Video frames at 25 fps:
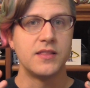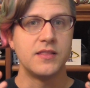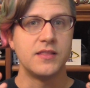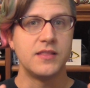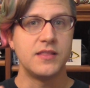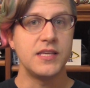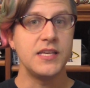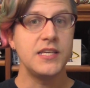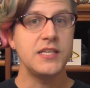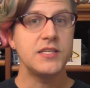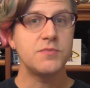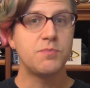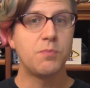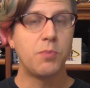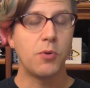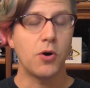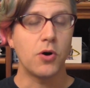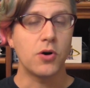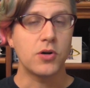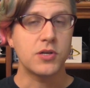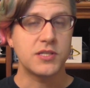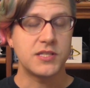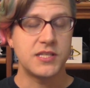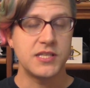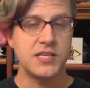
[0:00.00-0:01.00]
these
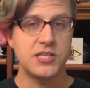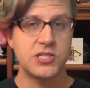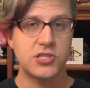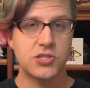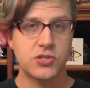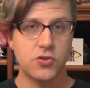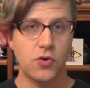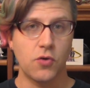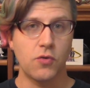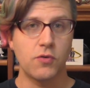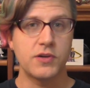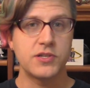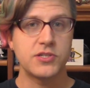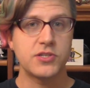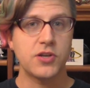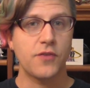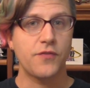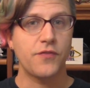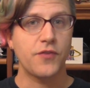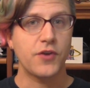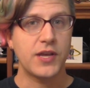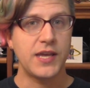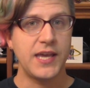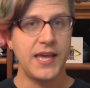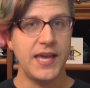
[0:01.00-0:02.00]
books, these stories are
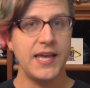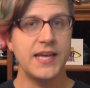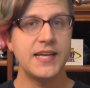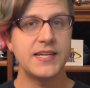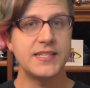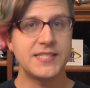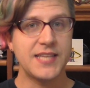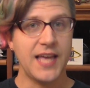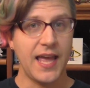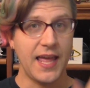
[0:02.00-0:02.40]
for kids,